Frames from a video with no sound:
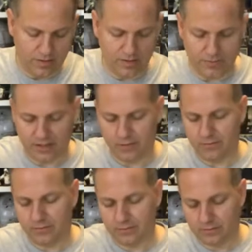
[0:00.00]
There we go.
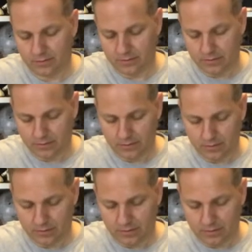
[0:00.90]

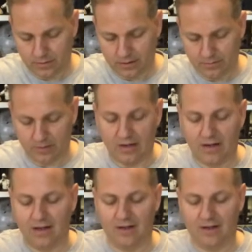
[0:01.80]
Okay, well,